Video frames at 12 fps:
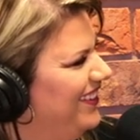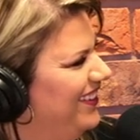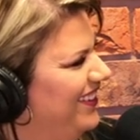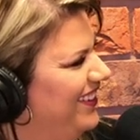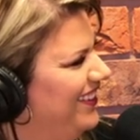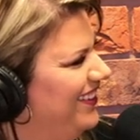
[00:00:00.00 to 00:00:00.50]

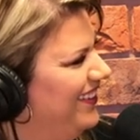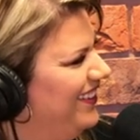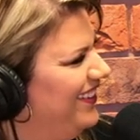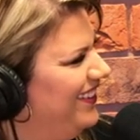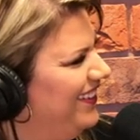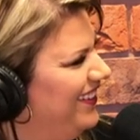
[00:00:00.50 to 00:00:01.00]

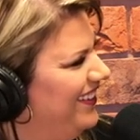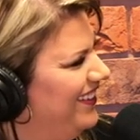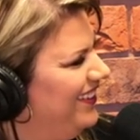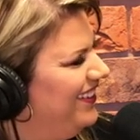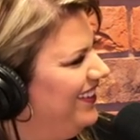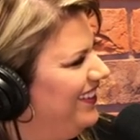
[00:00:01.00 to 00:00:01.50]

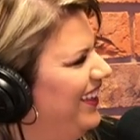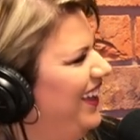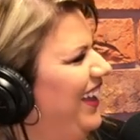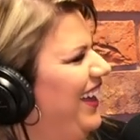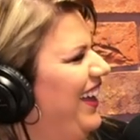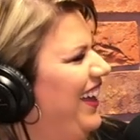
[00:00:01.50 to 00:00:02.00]

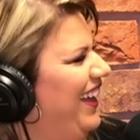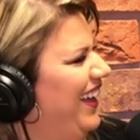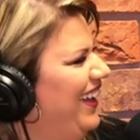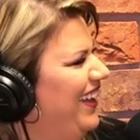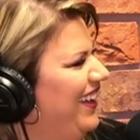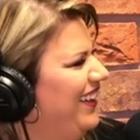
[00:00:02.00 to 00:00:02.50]
This person isn't speaking.